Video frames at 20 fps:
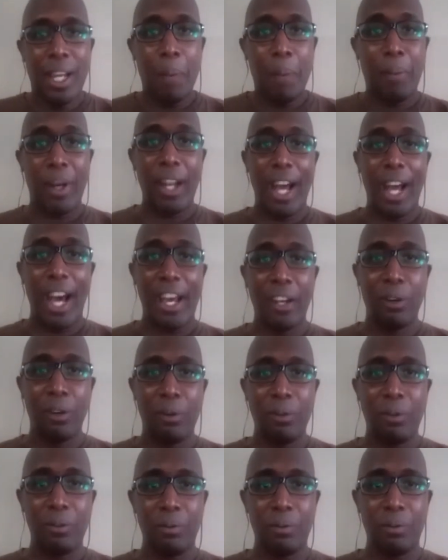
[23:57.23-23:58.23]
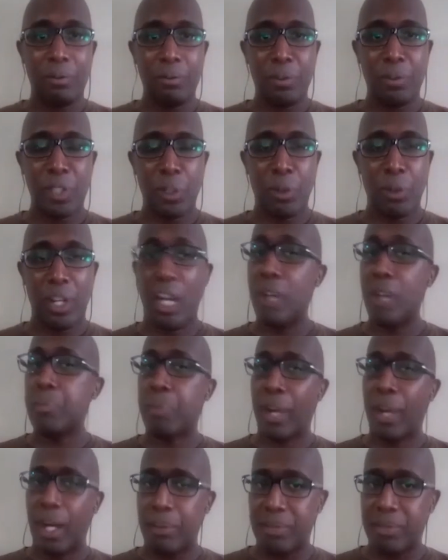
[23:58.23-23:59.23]
But I don't do it
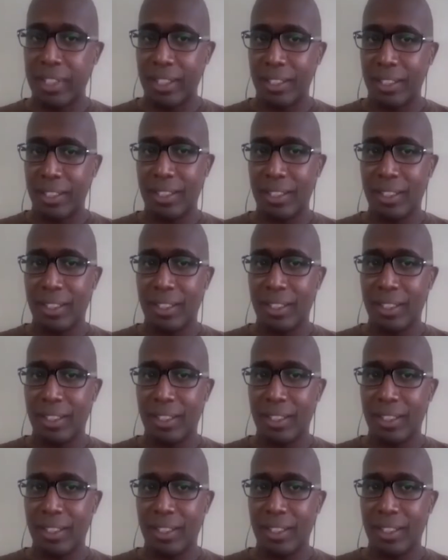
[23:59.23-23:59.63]
unprompted.